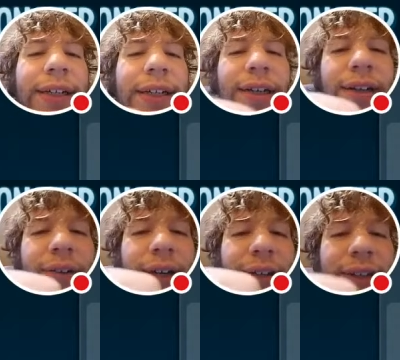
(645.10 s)

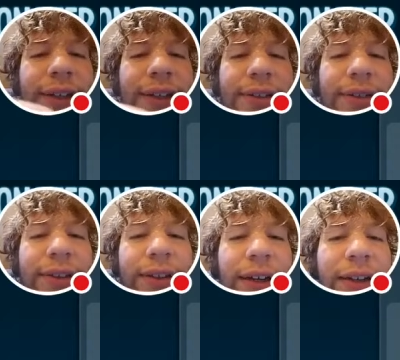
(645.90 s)
actually
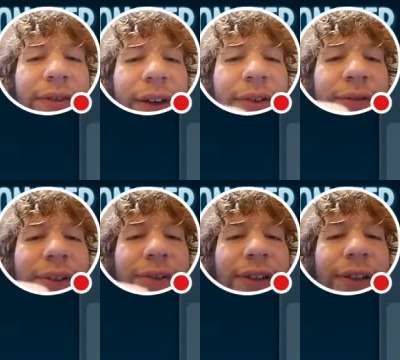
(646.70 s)
increased life at
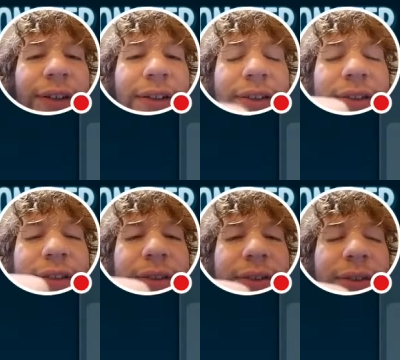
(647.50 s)
150,
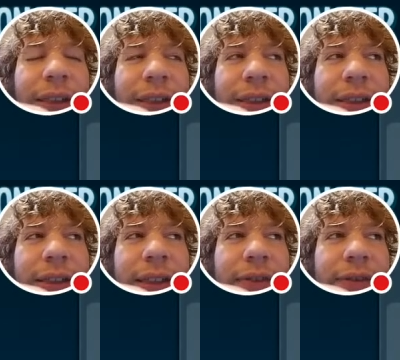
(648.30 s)
it's
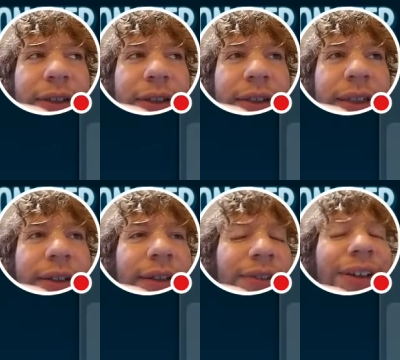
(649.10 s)
kind of hard to
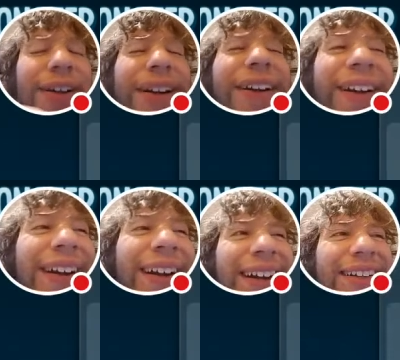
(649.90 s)
get rid
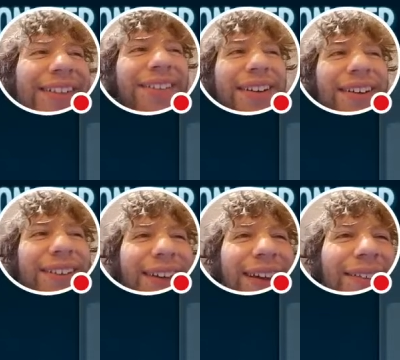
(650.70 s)
of. She'll drain your
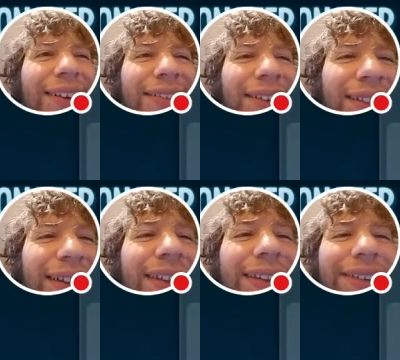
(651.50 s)
stamina
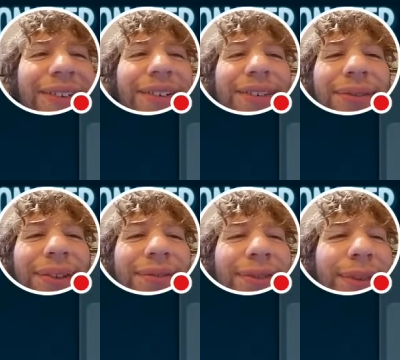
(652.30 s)
quickly, and then you just
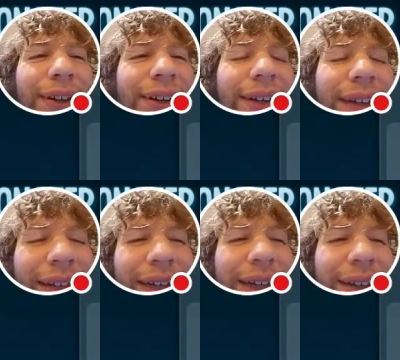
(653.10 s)
win from there.
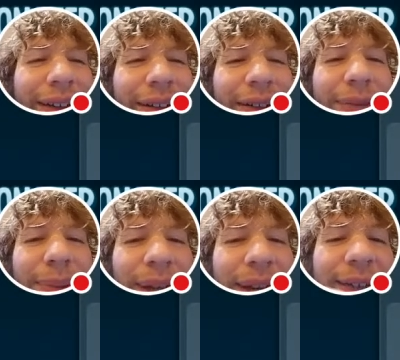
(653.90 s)
You could do
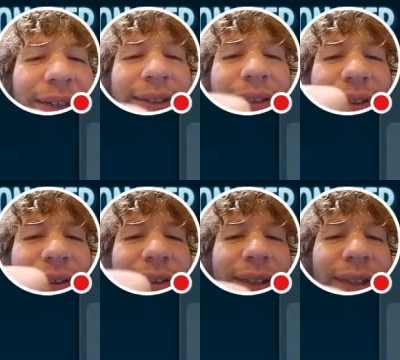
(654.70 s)

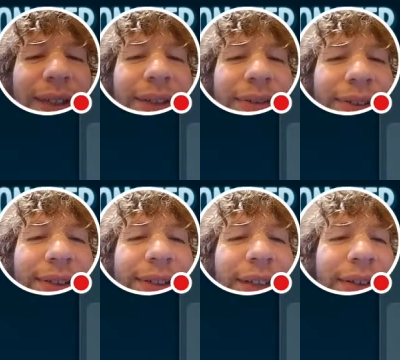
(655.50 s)
Blaz,
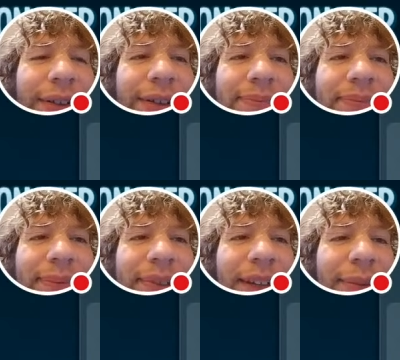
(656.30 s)
reset her
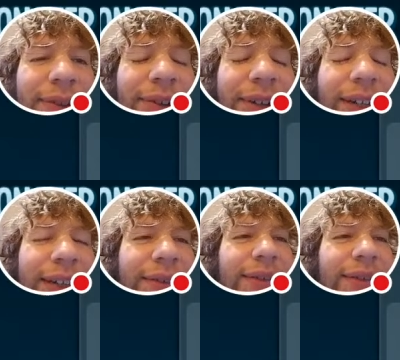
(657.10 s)
stamina drain,